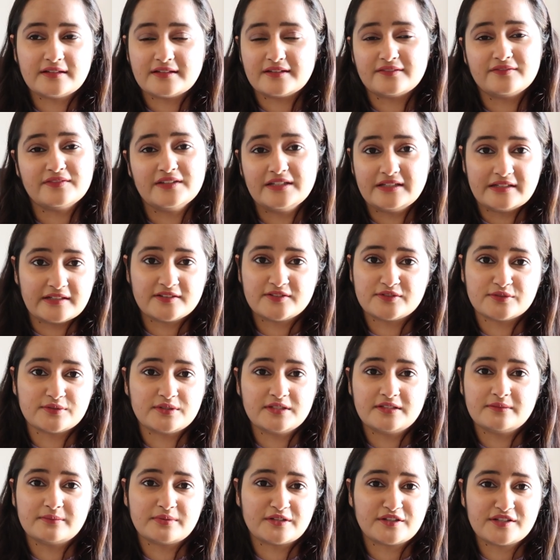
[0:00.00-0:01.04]
weekend
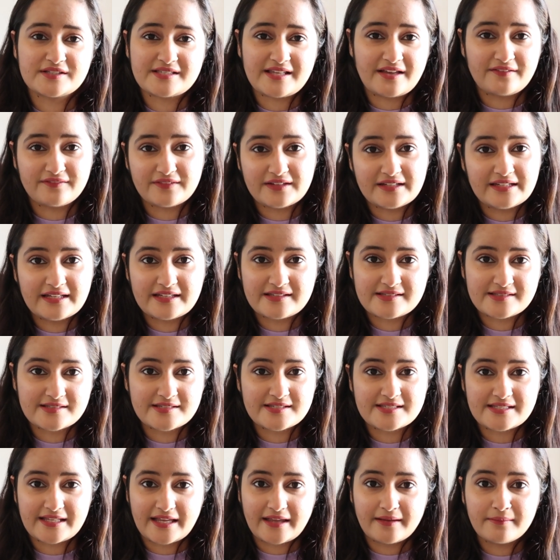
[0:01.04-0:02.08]
routine because every day is the
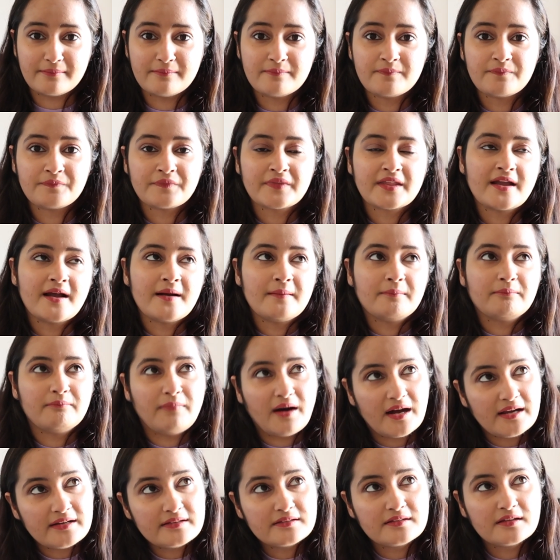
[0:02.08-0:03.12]
same.
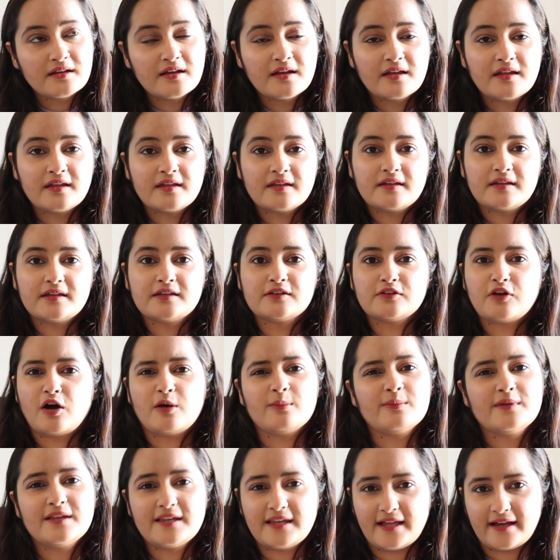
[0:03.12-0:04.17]
But in
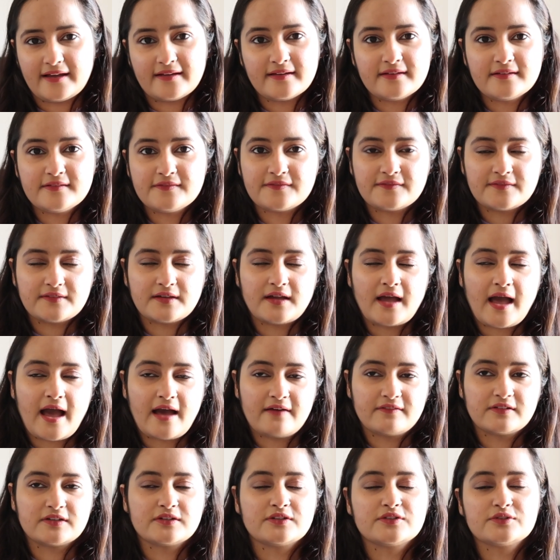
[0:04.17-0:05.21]
normal life,
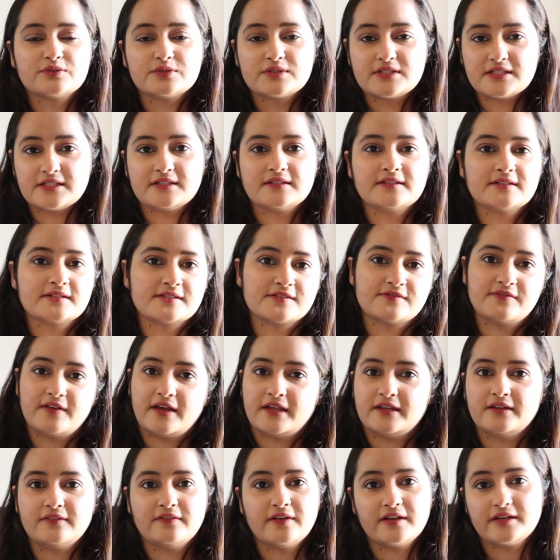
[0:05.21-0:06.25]
having a routine is
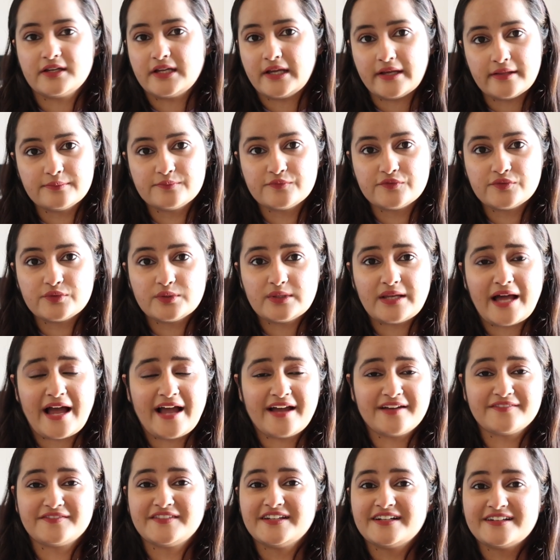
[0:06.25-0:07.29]
very, very helpful. I
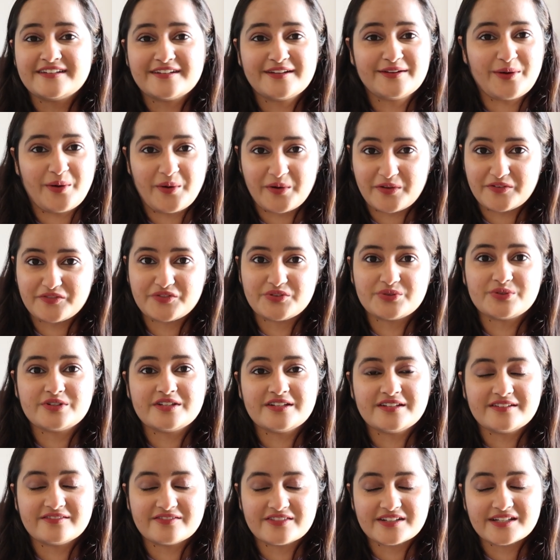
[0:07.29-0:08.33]
have done a lot of
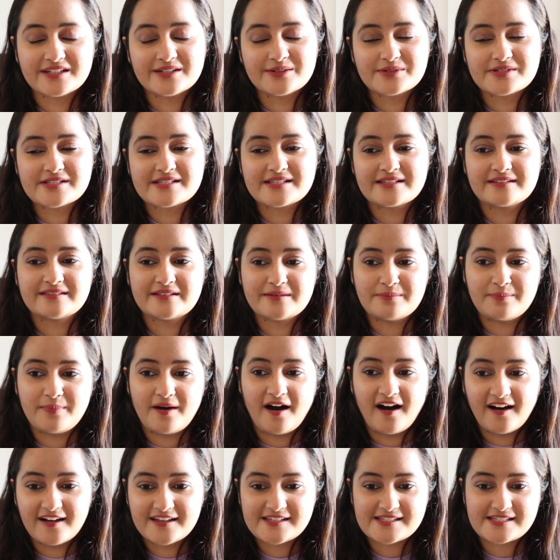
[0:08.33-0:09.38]
routine videos in the
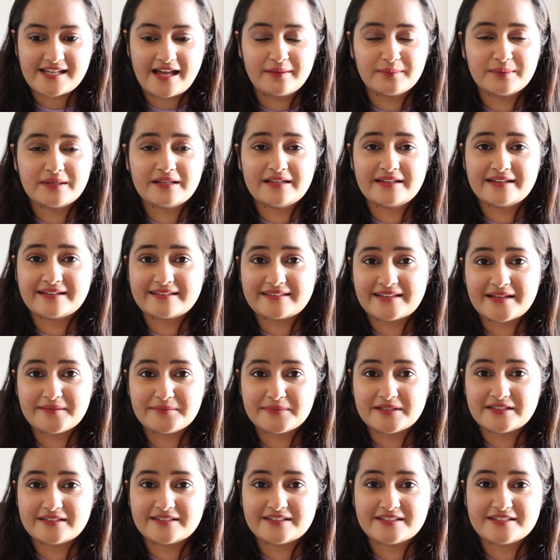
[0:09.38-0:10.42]
past. I will link them
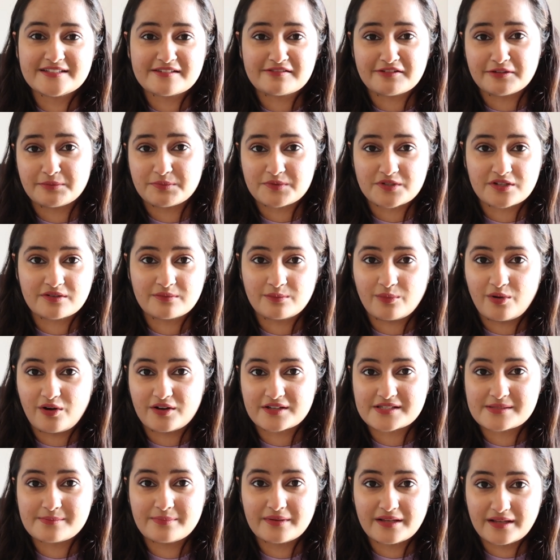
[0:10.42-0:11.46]
in the description box
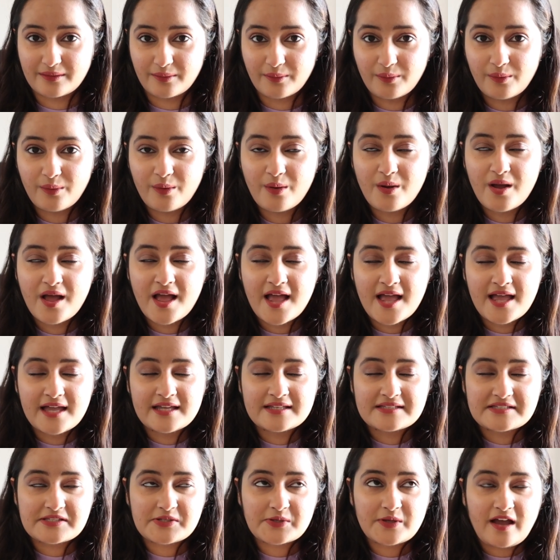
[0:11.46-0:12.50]
below.
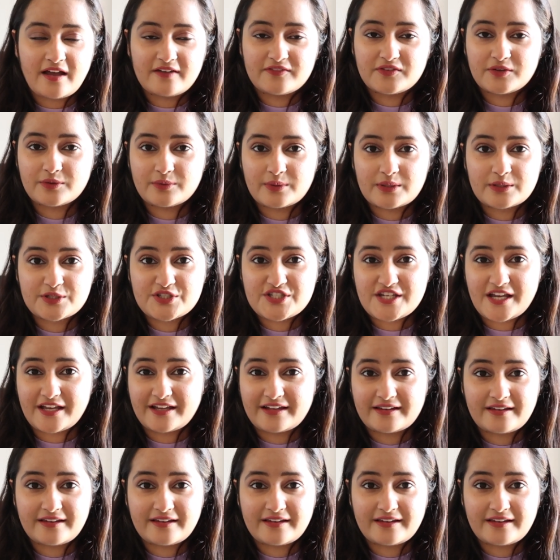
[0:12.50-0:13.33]
So yeah, if you want to check it